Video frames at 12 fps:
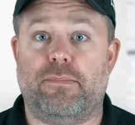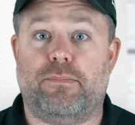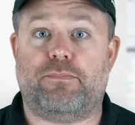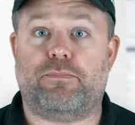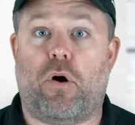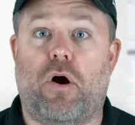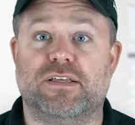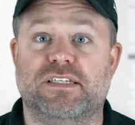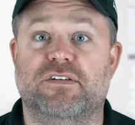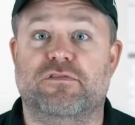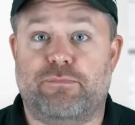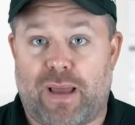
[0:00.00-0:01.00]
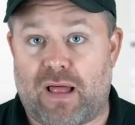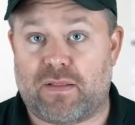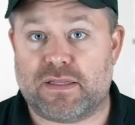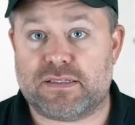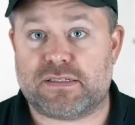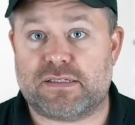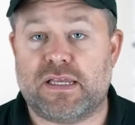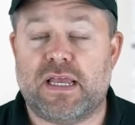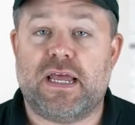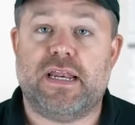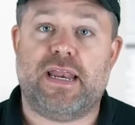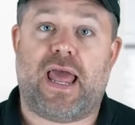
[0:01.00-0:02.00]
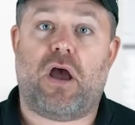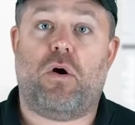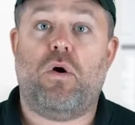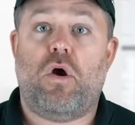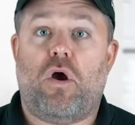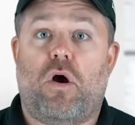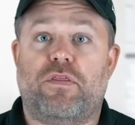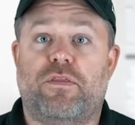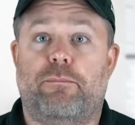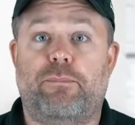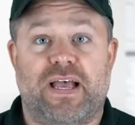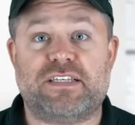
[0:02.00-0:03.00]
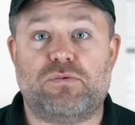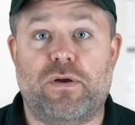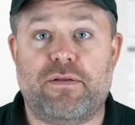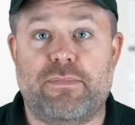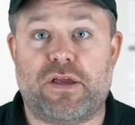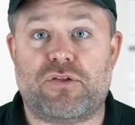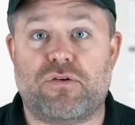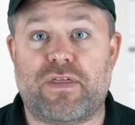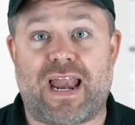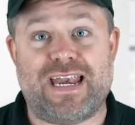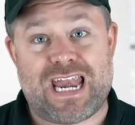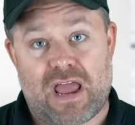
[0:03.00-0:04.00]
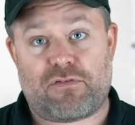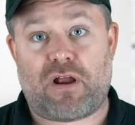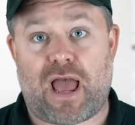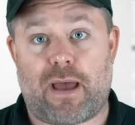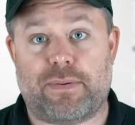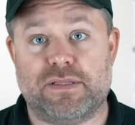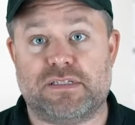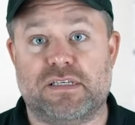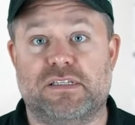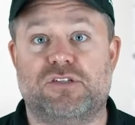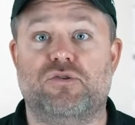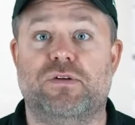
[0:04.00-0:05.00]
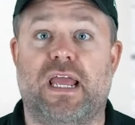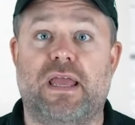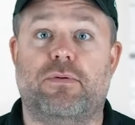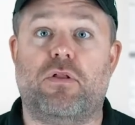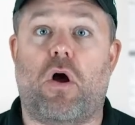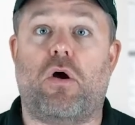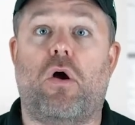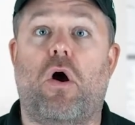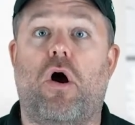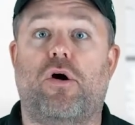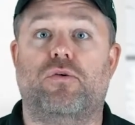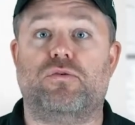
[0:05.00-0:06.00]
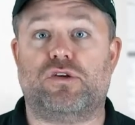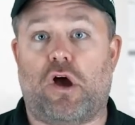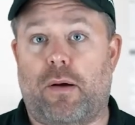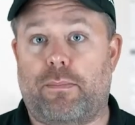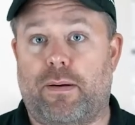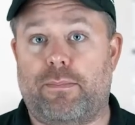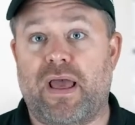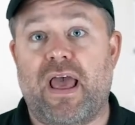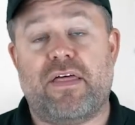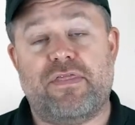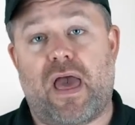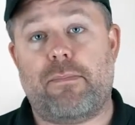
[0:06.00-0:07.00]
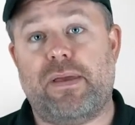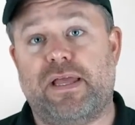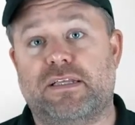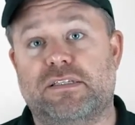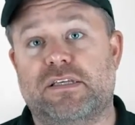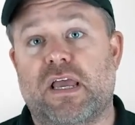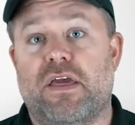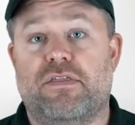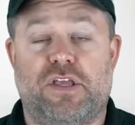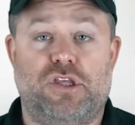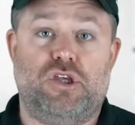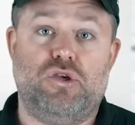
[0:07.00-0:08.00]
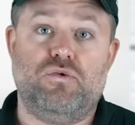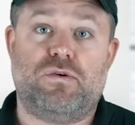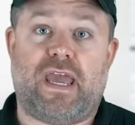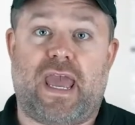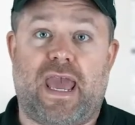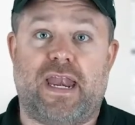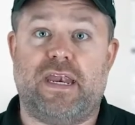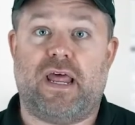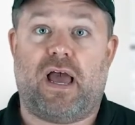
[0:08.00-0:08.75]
positive balance. Now, the best way to make sure that never happens is to enable our auto top up. That means that you can